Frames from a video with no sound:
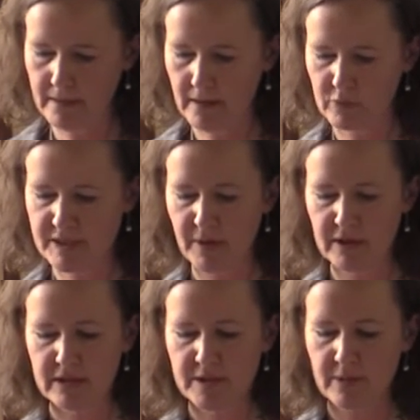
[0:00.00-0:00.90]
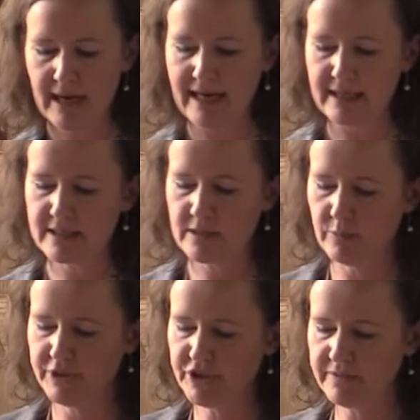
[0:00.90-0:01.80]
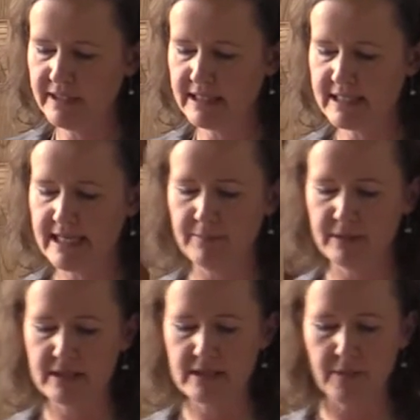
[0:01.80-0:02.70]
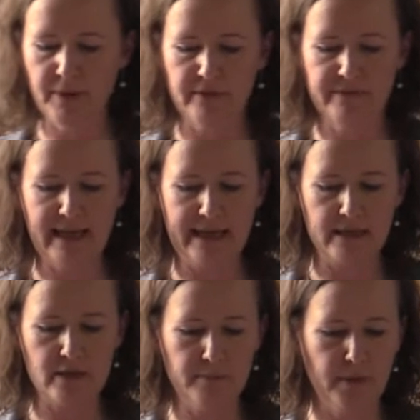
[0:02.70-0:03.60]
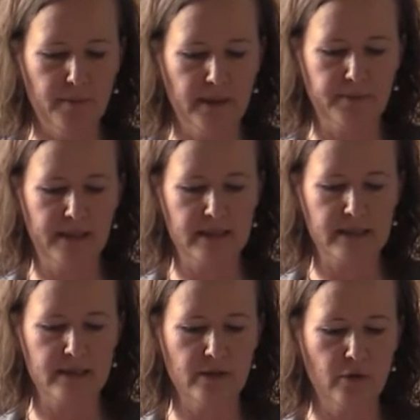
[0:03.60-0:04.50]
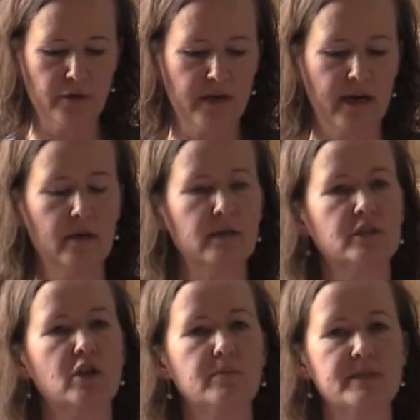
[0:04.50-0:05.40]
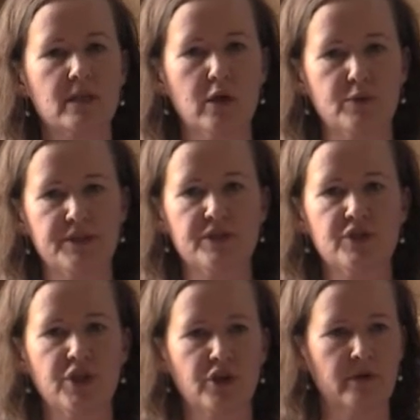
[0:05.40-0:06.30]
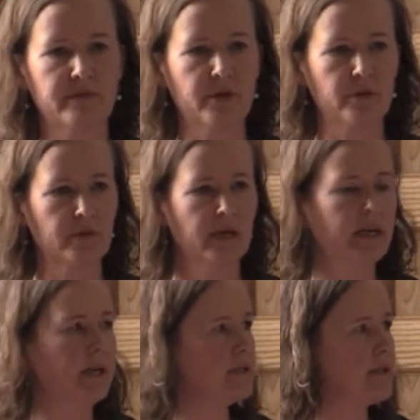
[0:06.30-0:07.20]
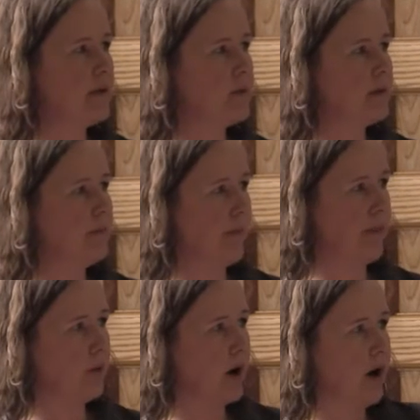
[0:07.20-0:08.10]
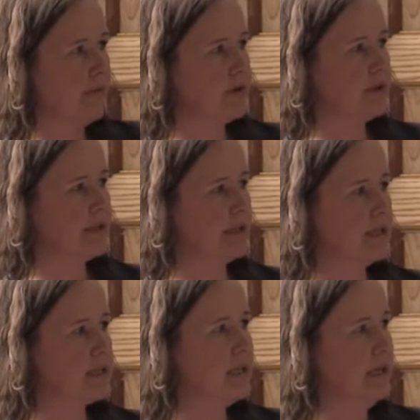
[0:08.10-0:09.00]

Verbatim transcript: Respondents were asked which of these statements about flags on public buildings in Northern Ireland comes closest to your view. So they were offered these